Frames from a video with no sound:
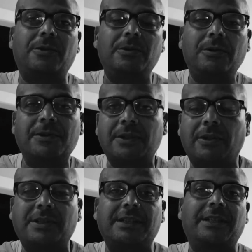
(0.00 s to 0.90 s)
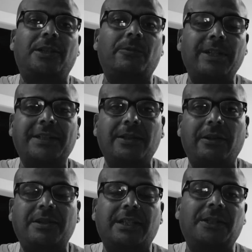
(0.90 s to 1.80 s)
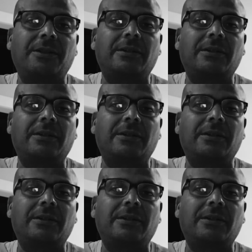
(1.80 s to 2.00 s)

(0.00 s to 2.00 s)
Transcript: Google searches and your research and your,